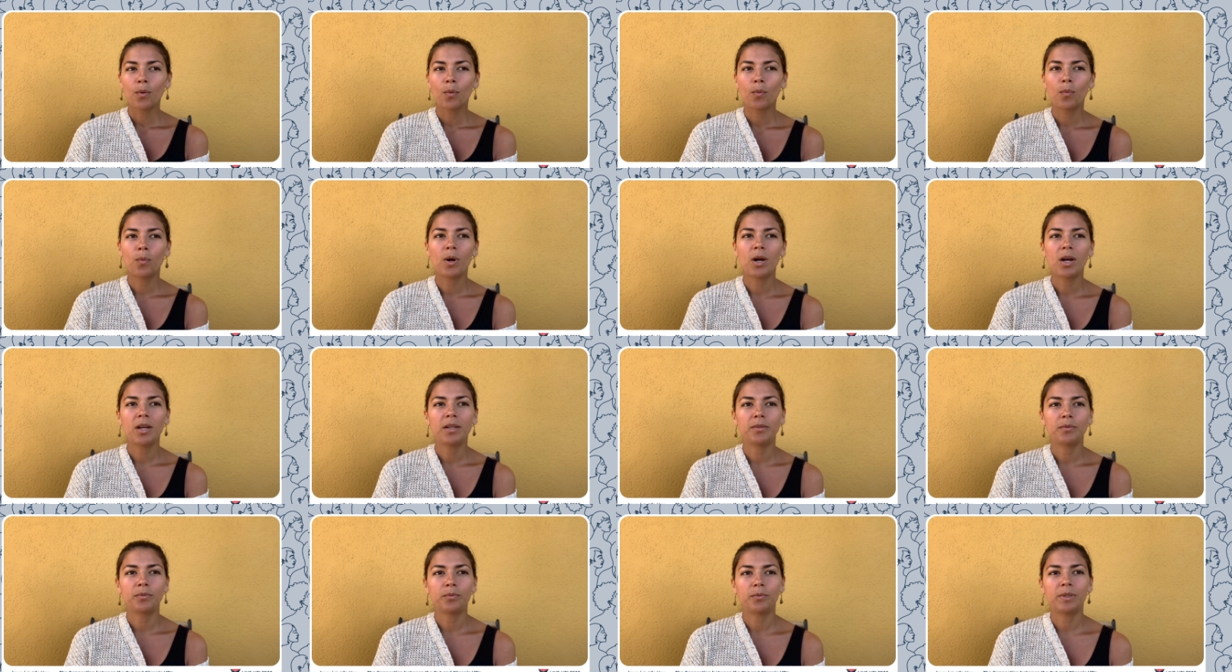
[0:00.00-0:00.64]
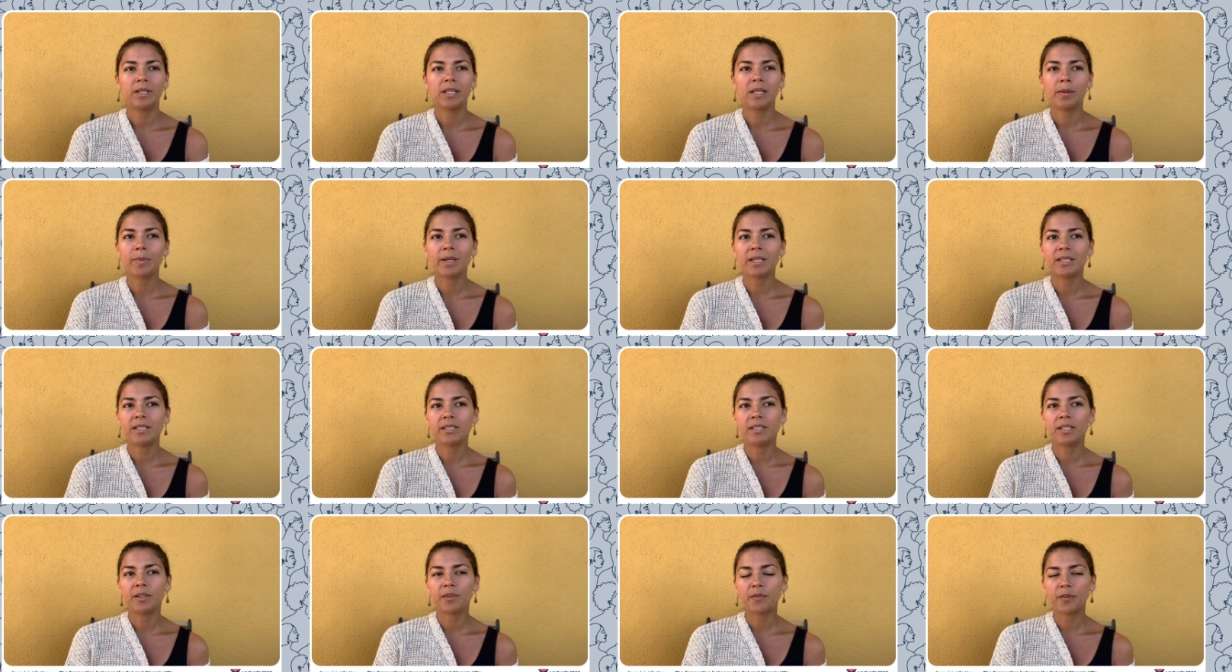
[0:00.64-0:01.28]
What really made a
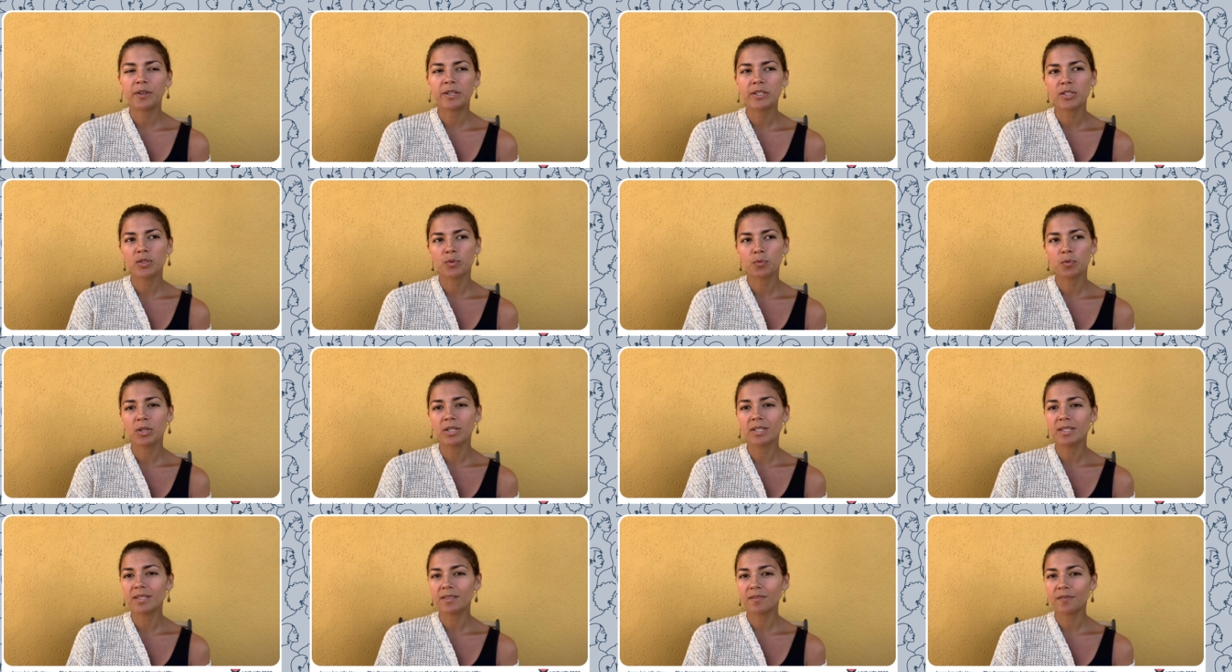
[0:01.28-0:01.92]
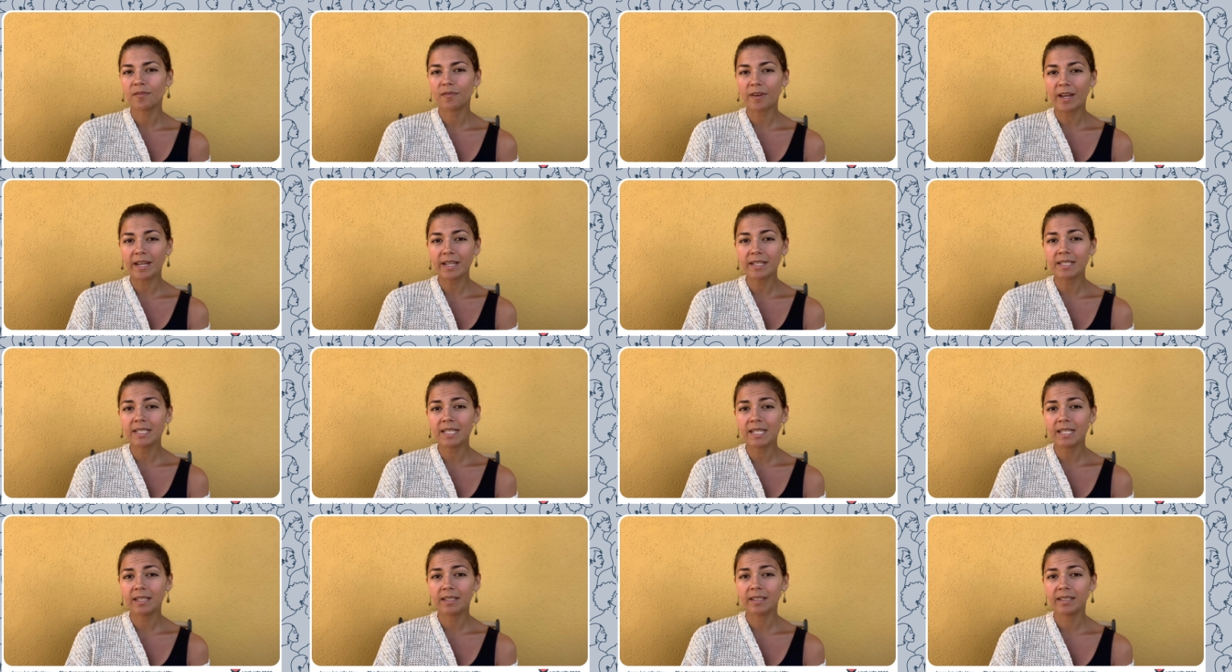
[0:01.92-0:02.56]
difference was
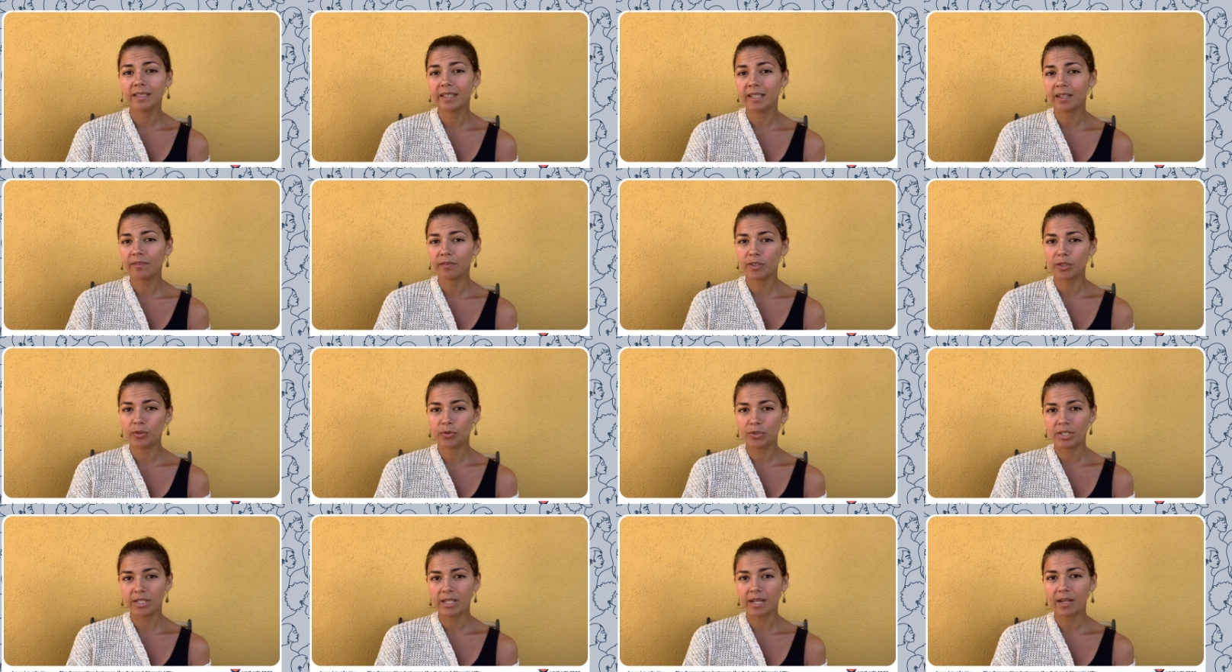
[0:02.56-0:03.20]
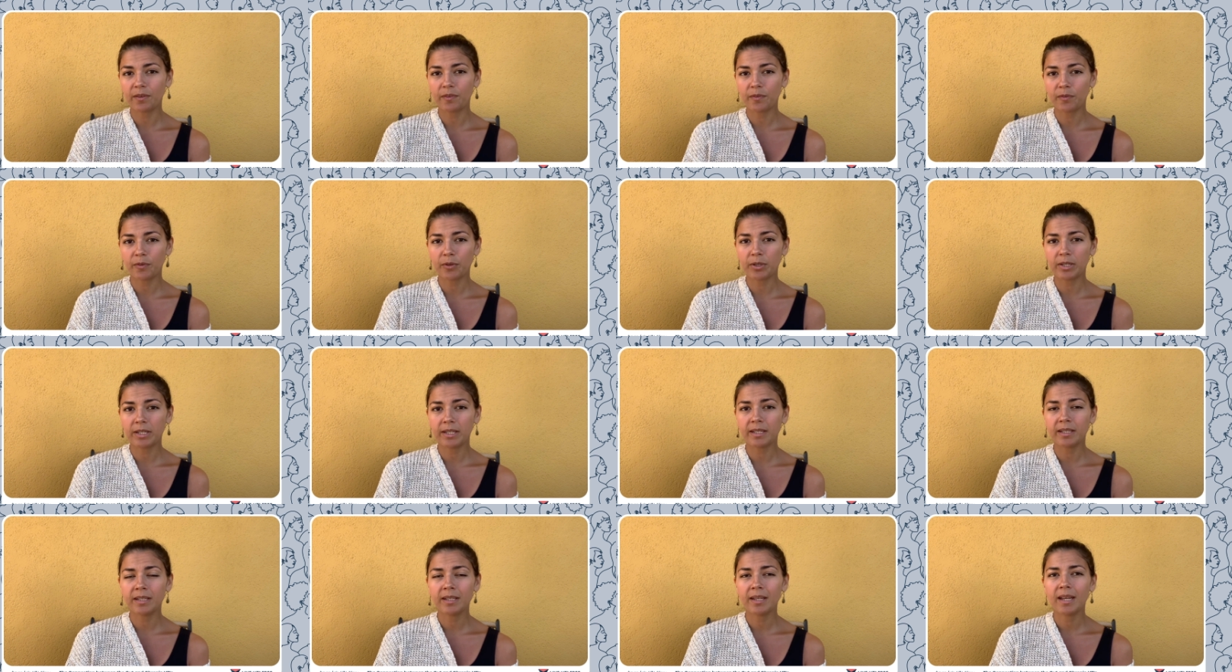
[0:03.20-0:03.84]
finding Live UTI
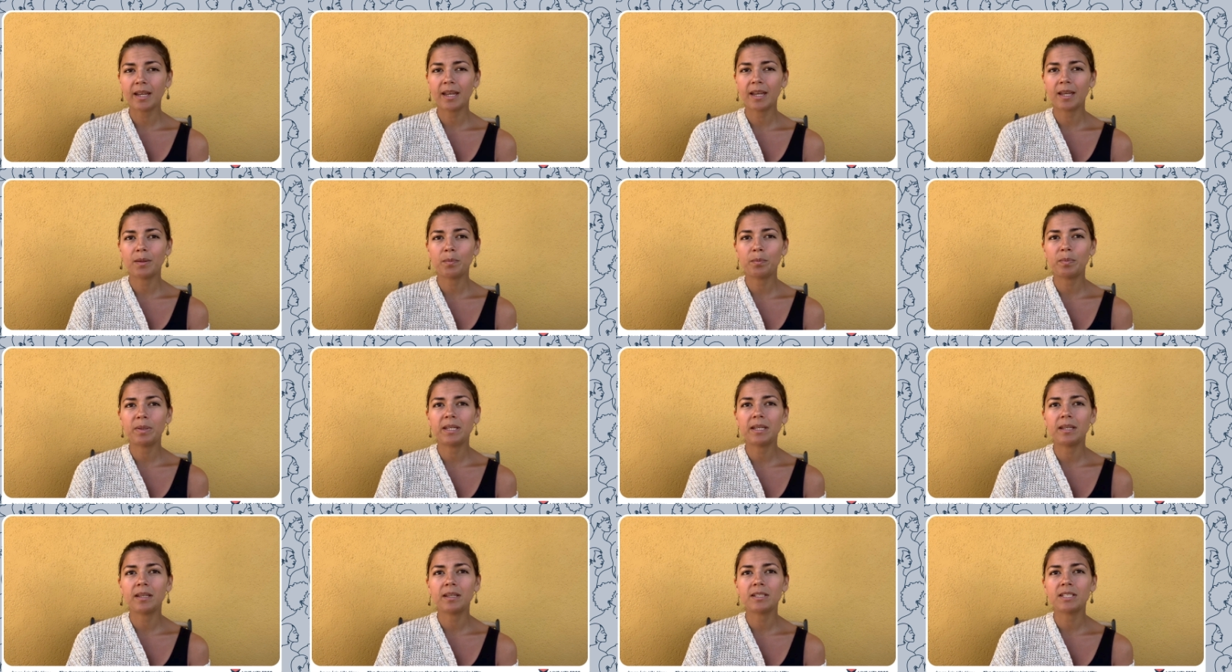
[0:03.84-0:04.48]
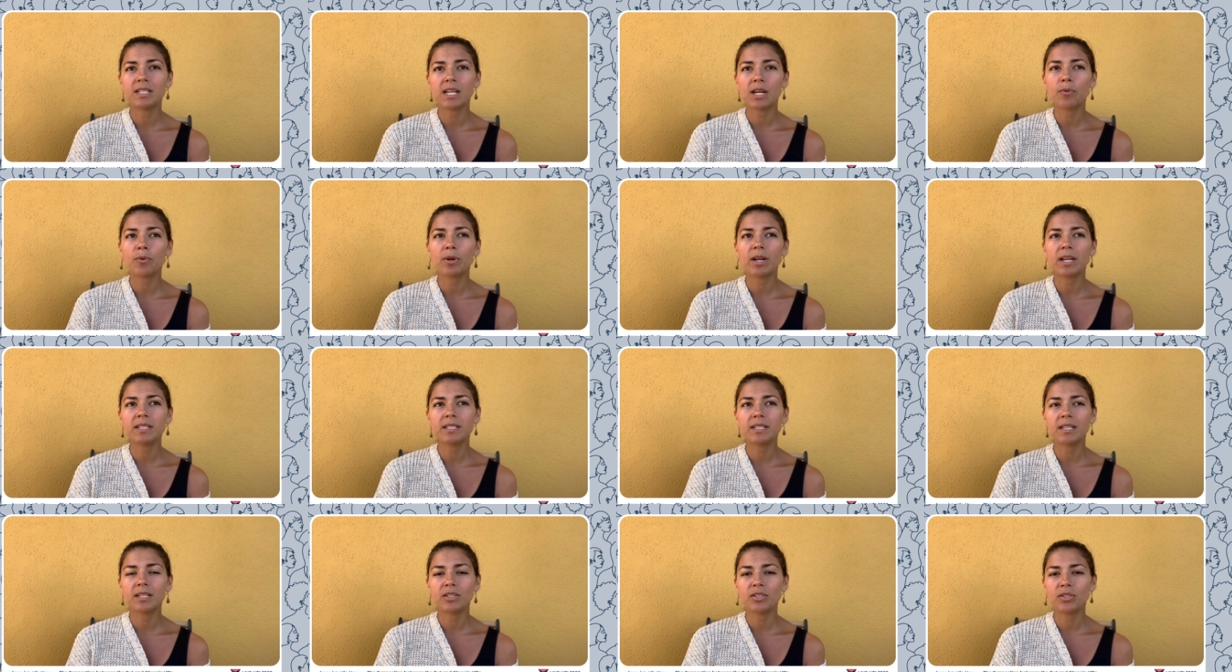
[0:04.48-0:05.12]
Free and being
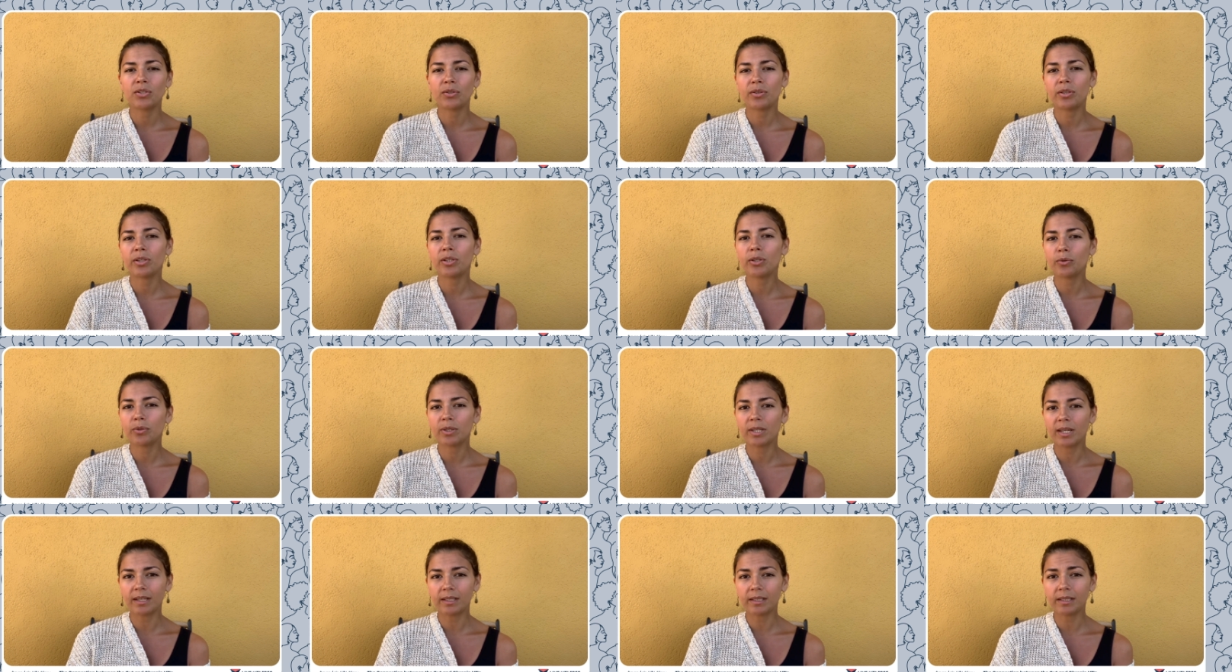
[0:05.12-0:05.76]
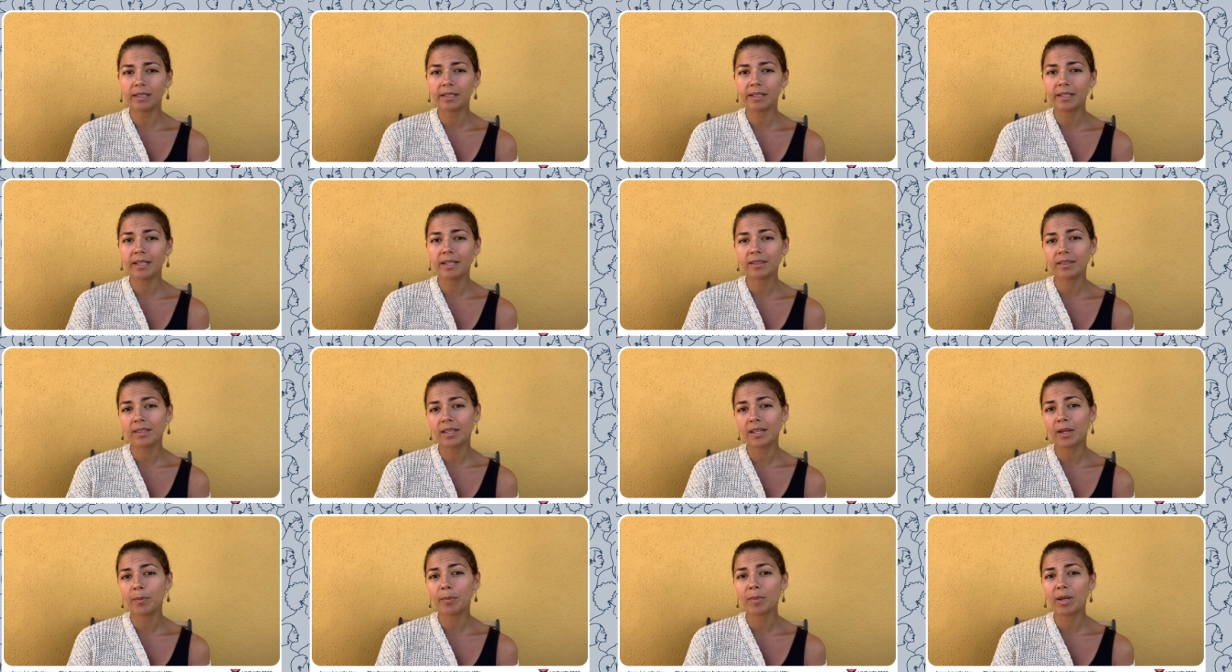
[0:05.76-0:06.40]
directed to the UK clinic
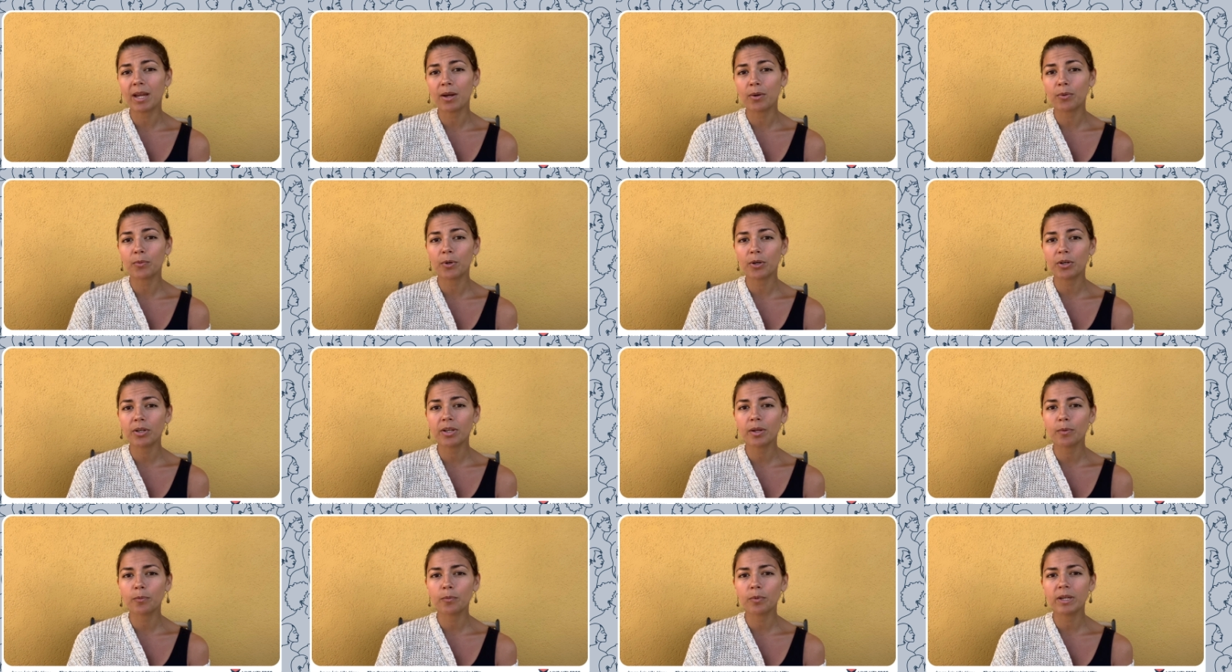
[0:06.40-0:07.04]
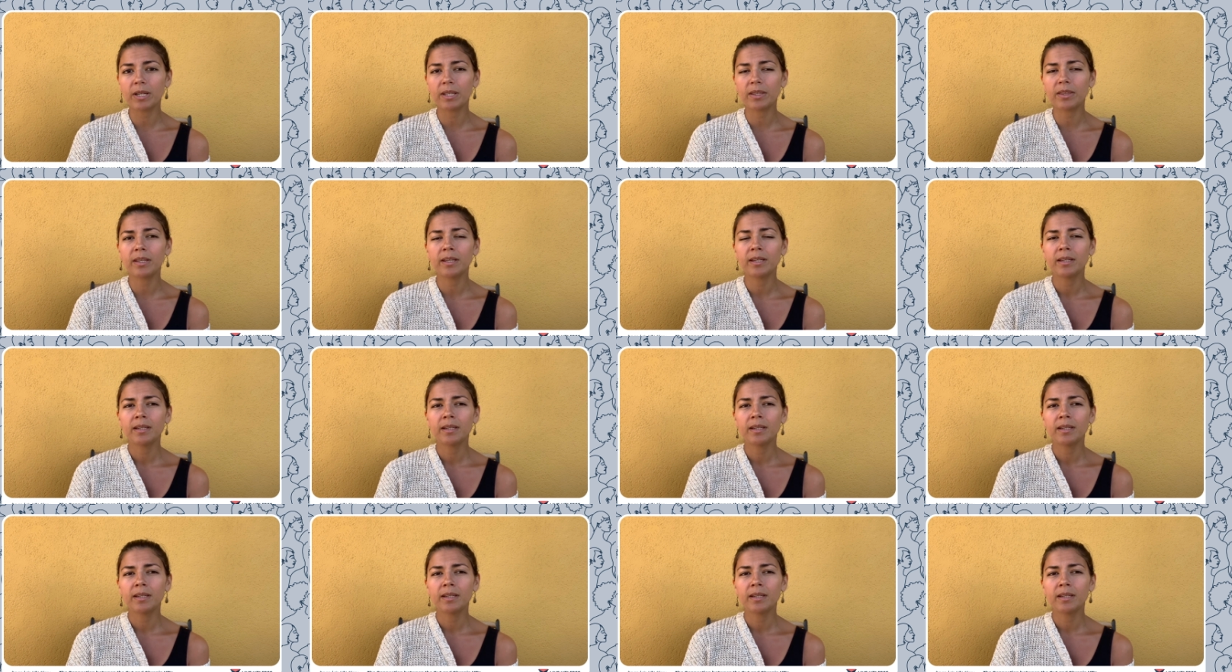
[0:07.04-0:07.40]
that I'm now working with